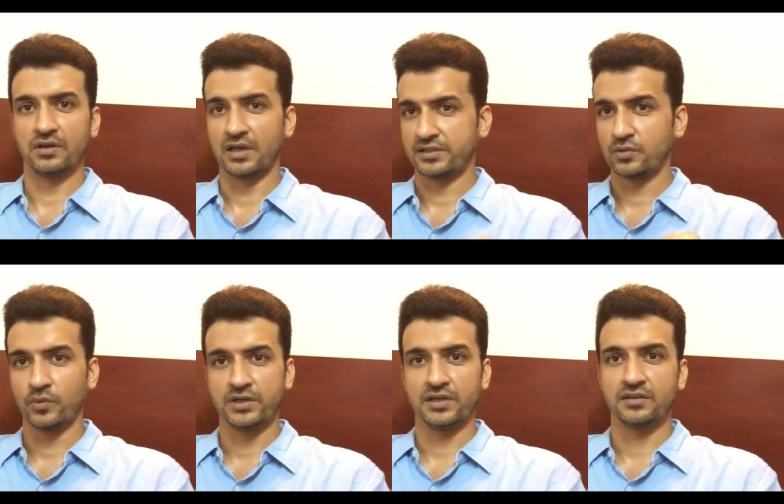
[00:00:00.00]
I think
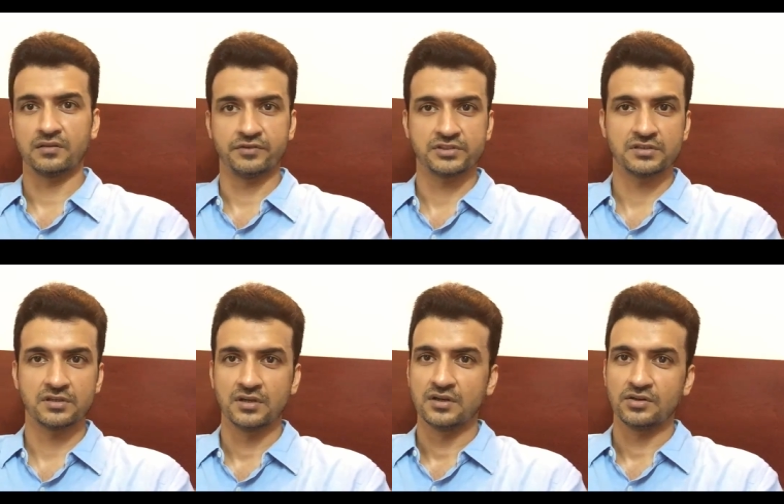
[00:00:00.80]
1 year is
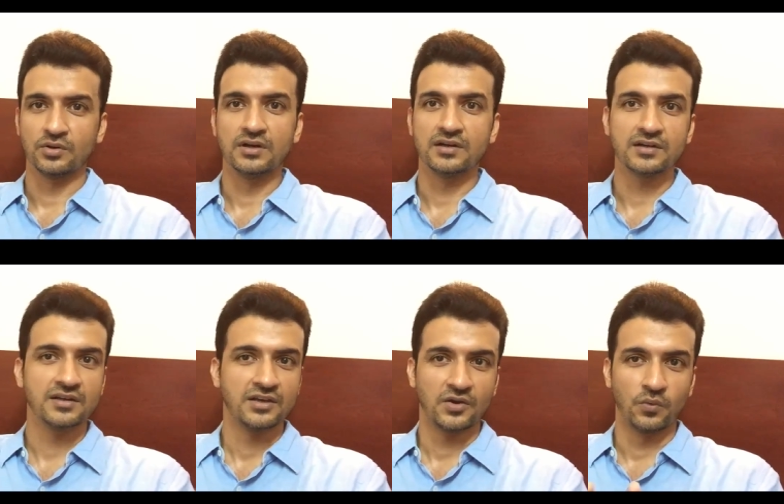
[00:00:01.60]
sufficient to
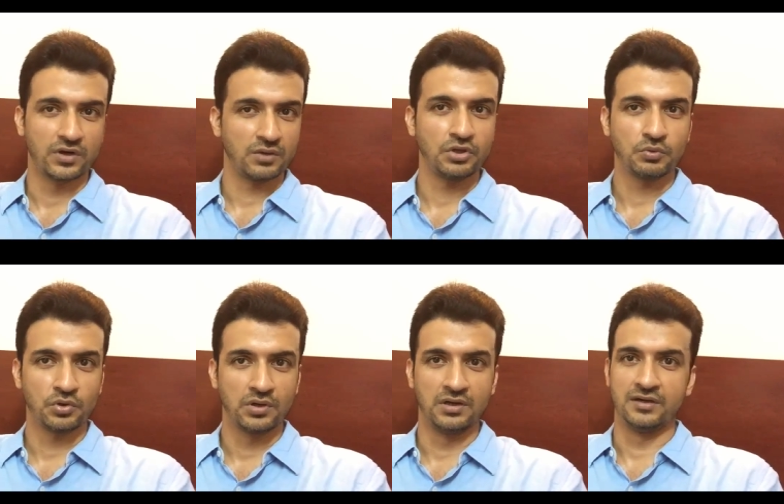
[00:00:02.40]
learn whatever you
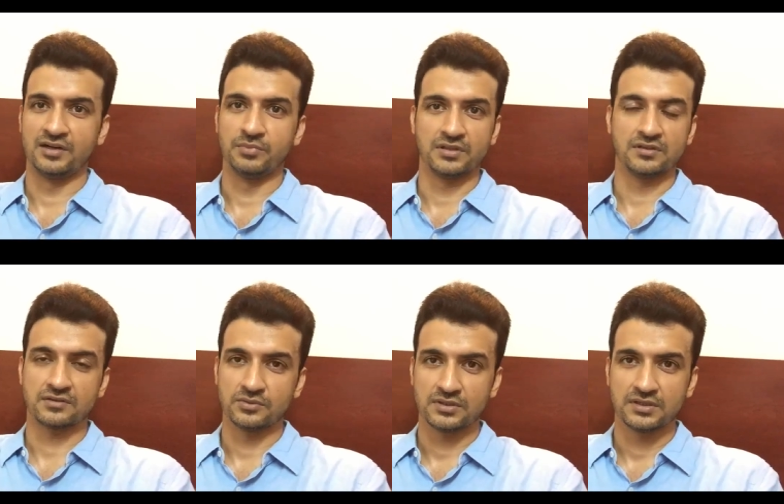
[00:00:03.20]
want to learn at a business
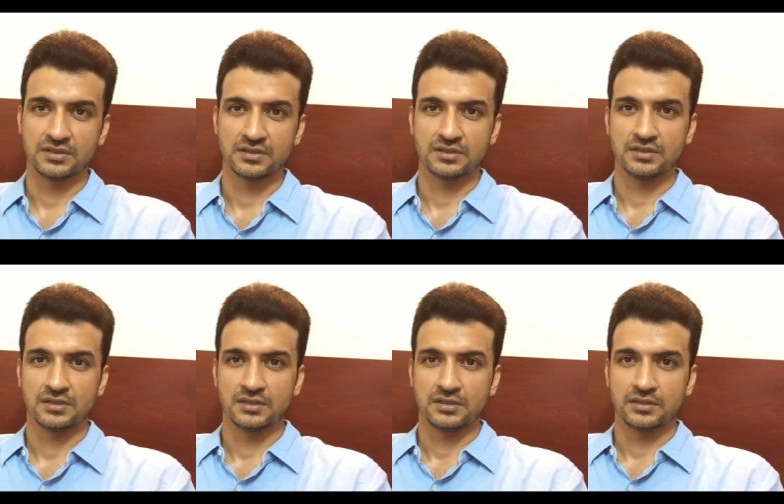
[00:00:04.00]
school.
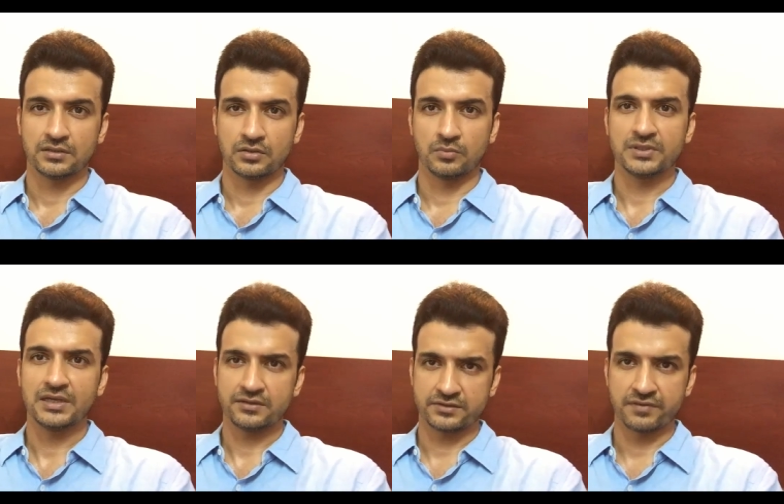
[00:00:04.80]
So, but
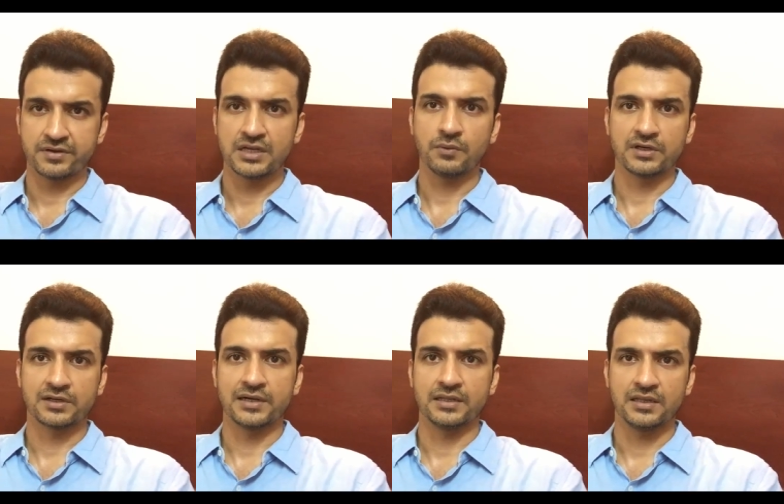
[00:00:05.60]
that's definitely one
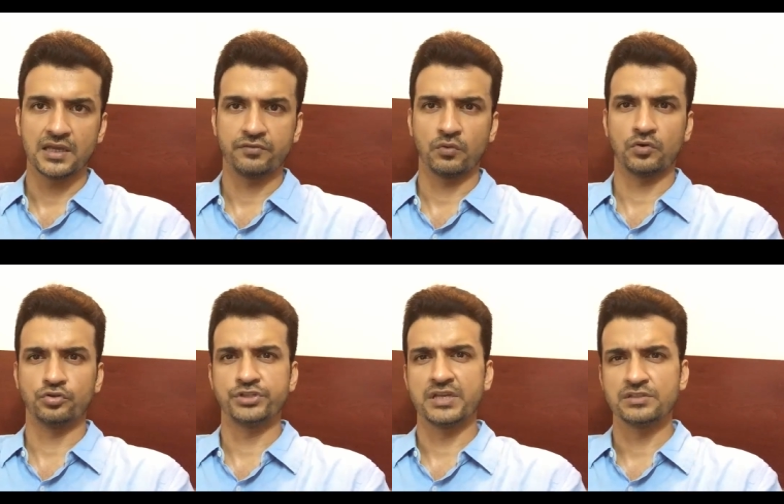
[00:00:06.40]
criteria. If you want
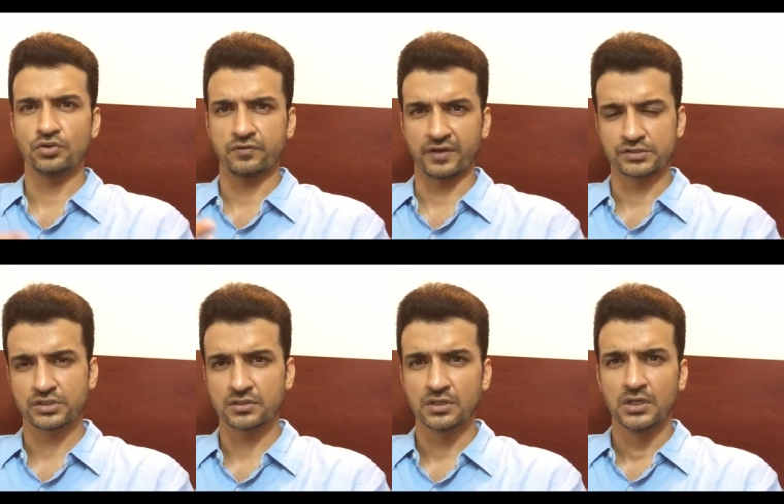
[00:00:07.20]
to change your
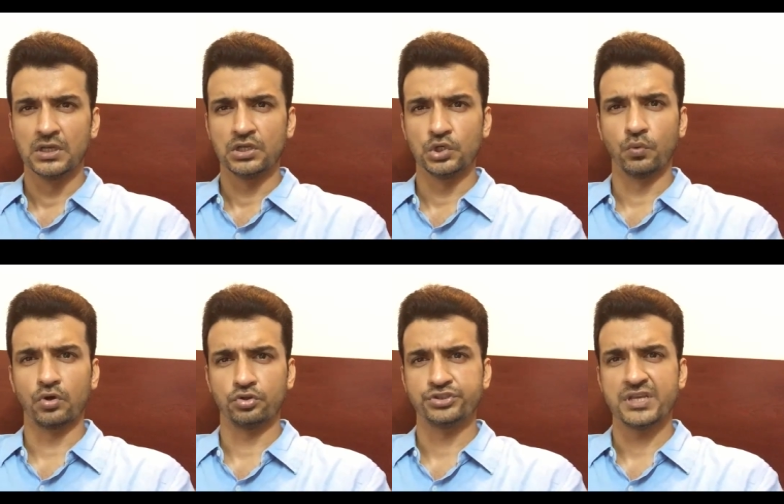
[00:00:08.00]
function, you
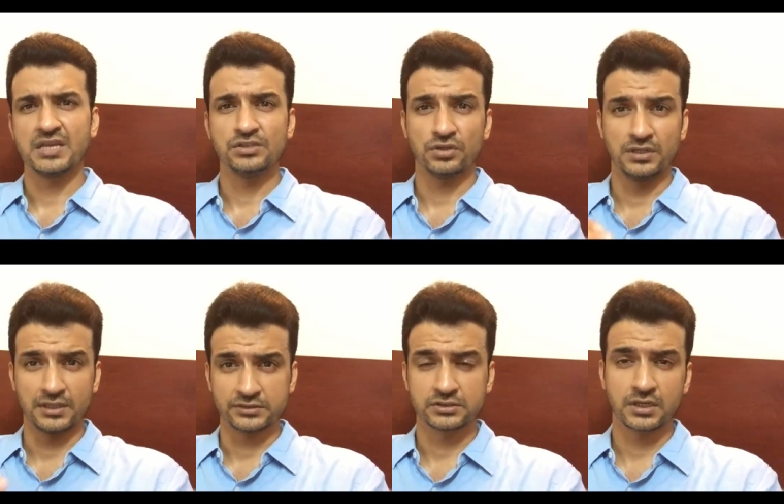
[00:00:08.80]
want to change your
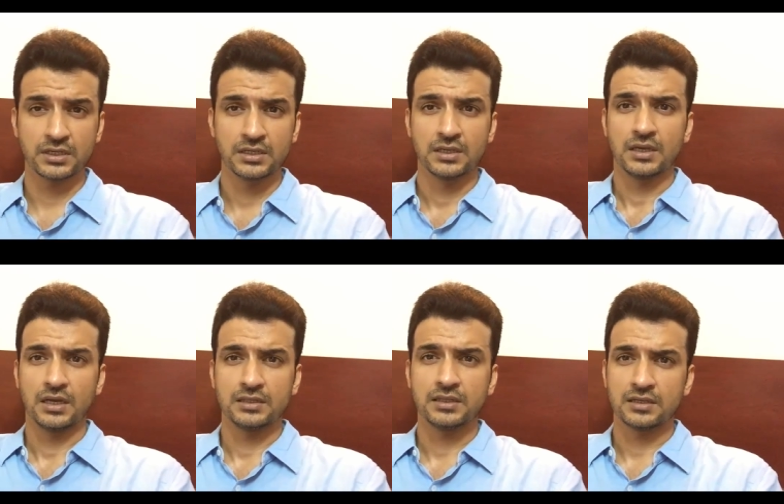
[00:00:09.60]
industry,
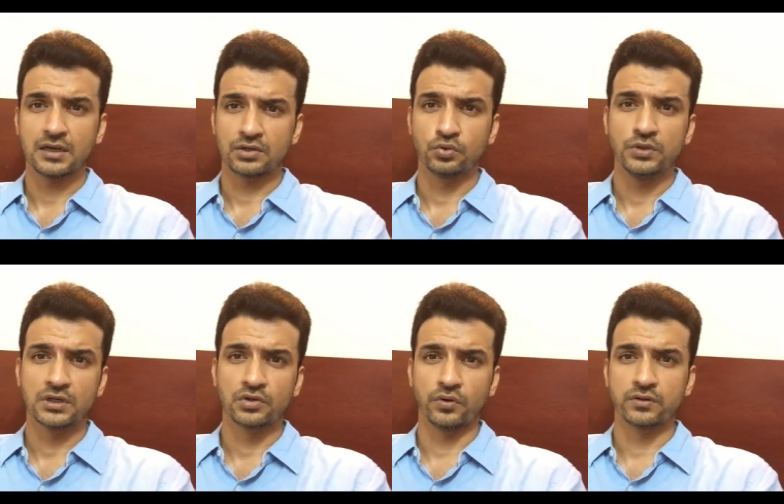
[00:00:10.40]
then a
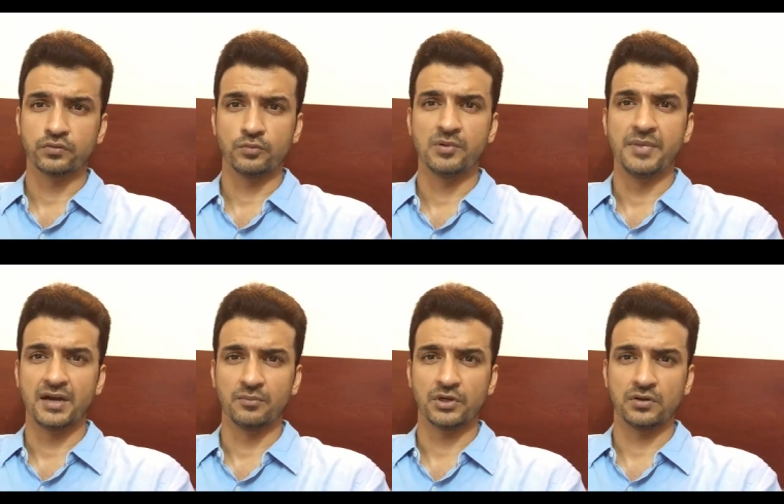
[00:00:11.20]
2-year course would be
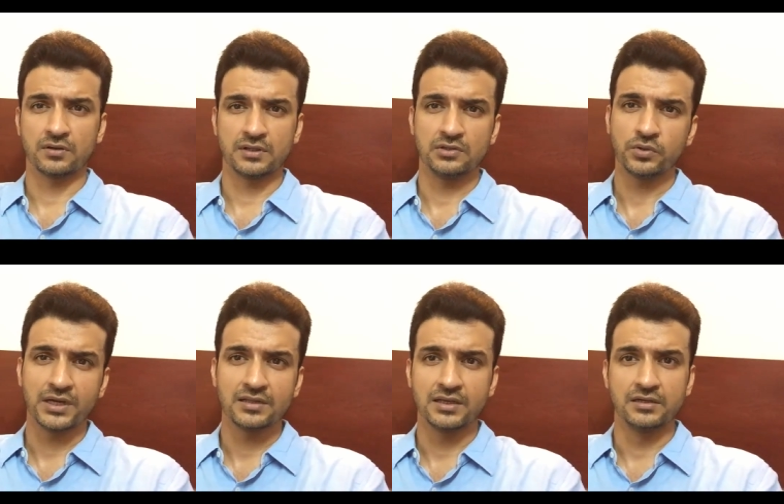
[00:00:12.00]
better, because then you
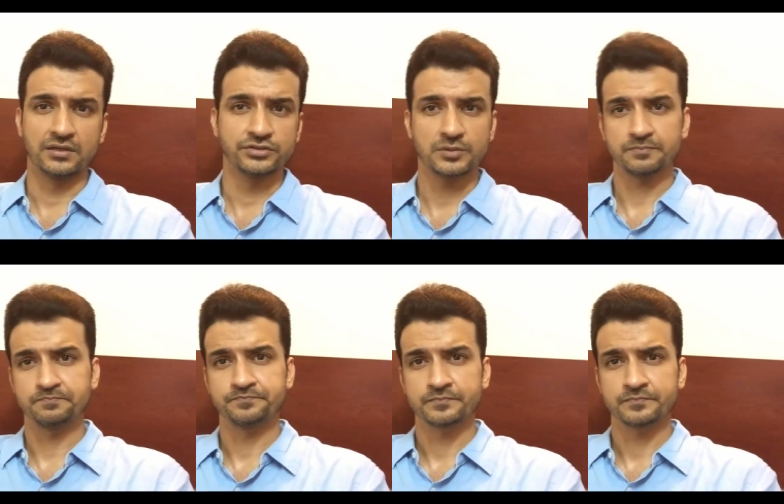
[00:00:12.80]
get the internship.